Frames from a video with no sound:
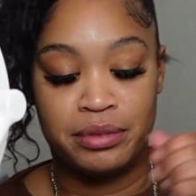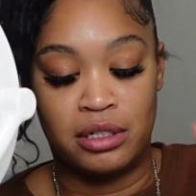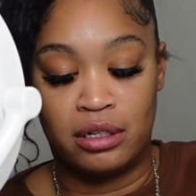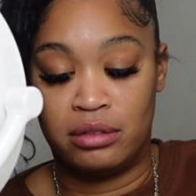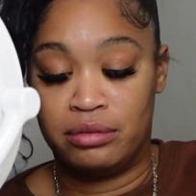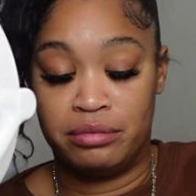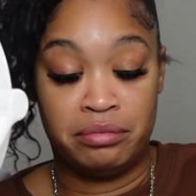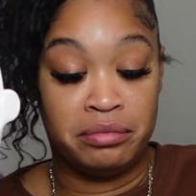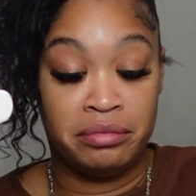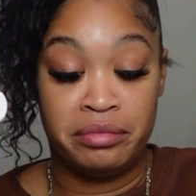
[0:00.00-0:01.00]
So,
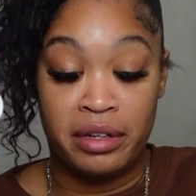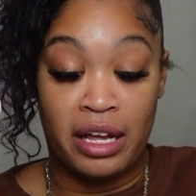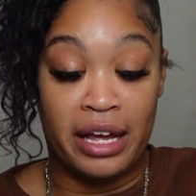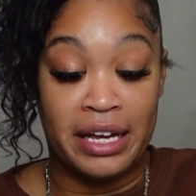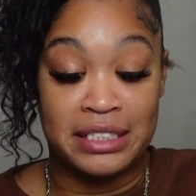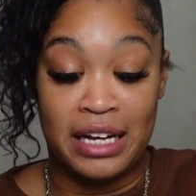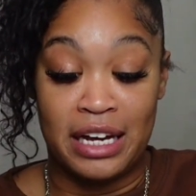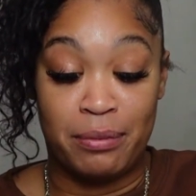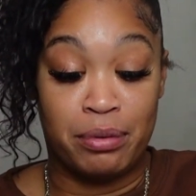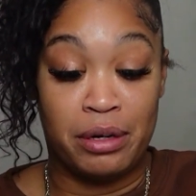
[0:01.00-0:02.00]
I guess I
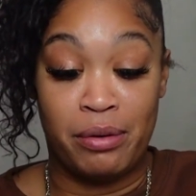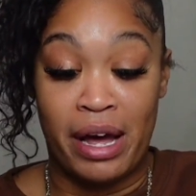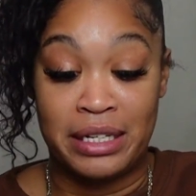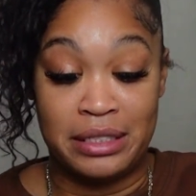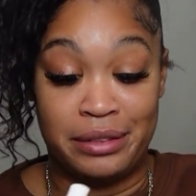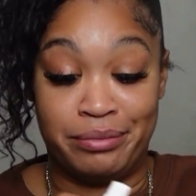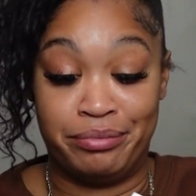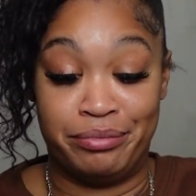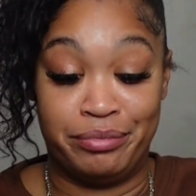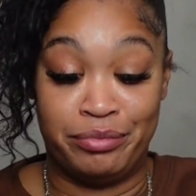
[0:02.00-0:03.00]
gotta pre-wax it.
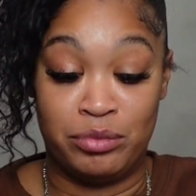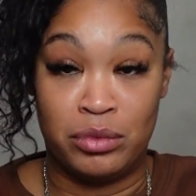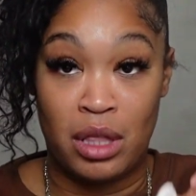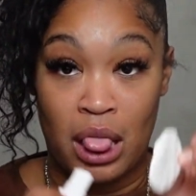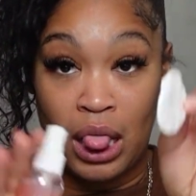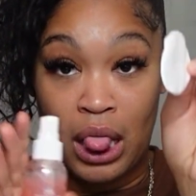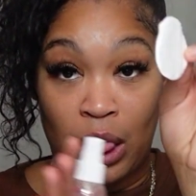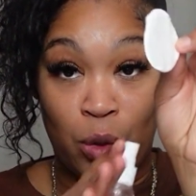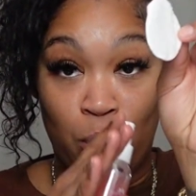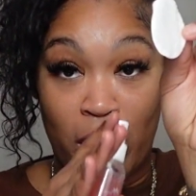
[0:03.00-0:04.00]

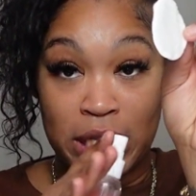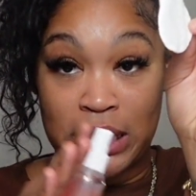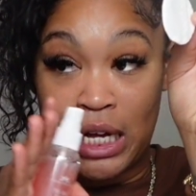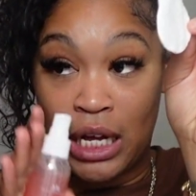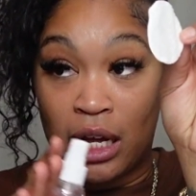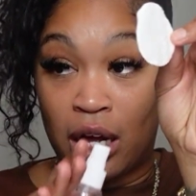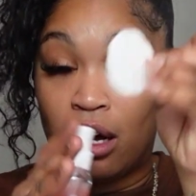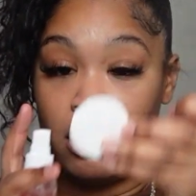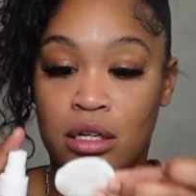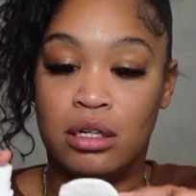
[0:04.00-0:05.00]
Wax that
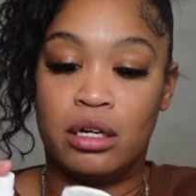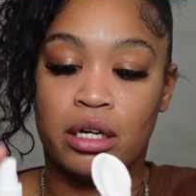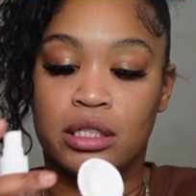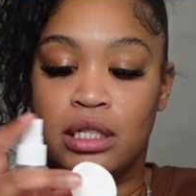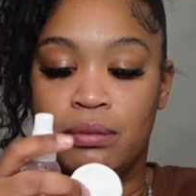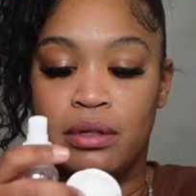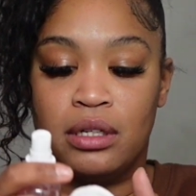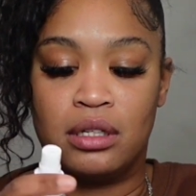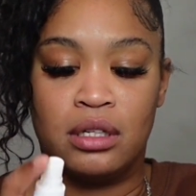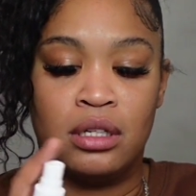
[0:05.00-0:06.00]
all? Okay, stop
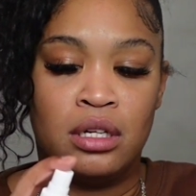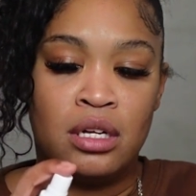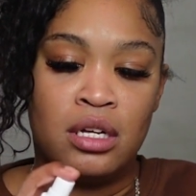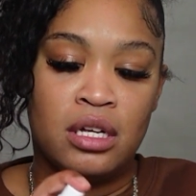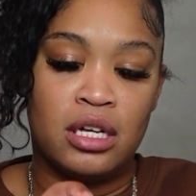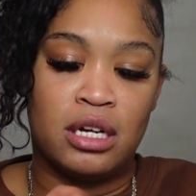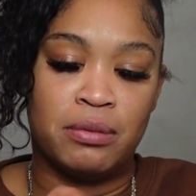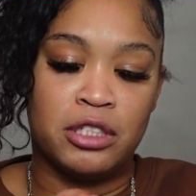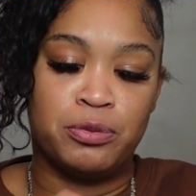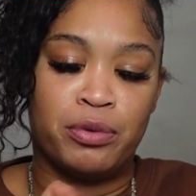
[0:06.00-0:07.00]
playing. And I'm
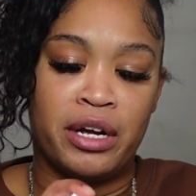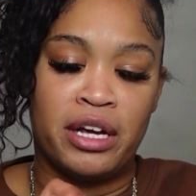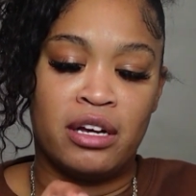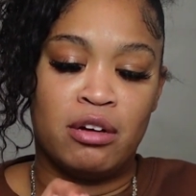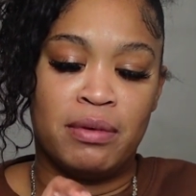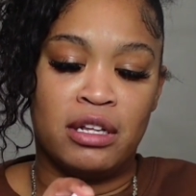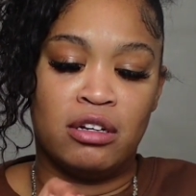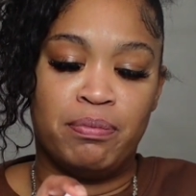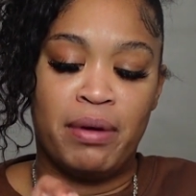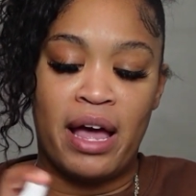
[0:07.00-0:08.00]
gonna spray it on my
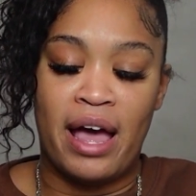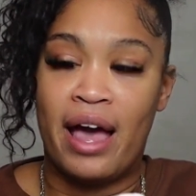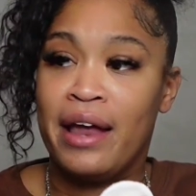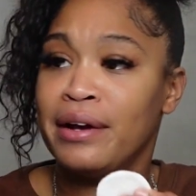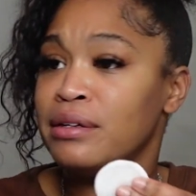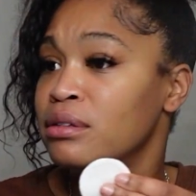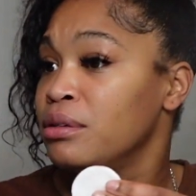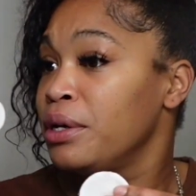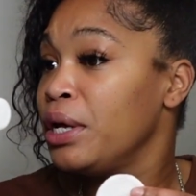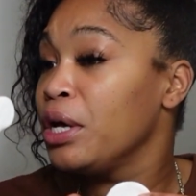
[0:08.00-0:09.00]
little pad.
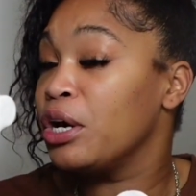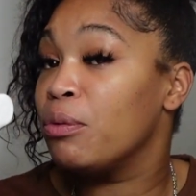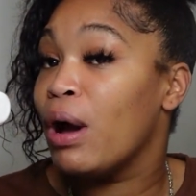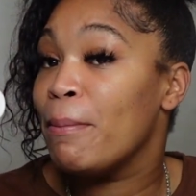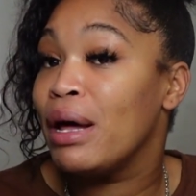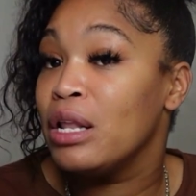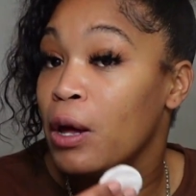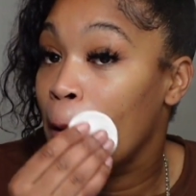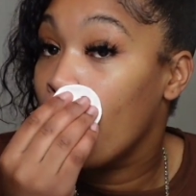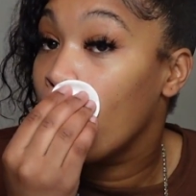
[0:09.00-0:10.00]
Gonna wipe my
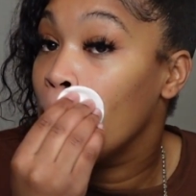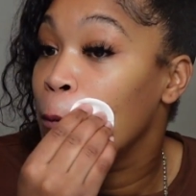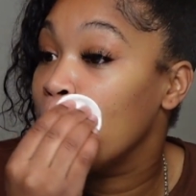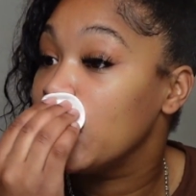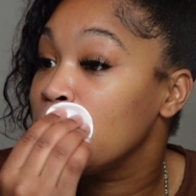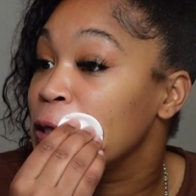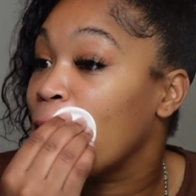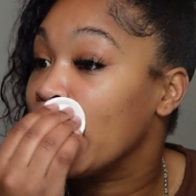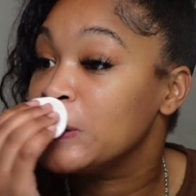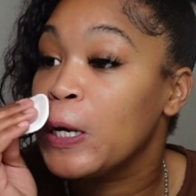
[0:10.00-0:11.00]
little
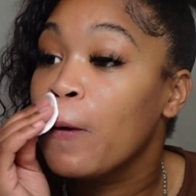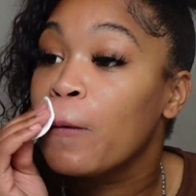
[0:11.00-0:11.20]
mustache.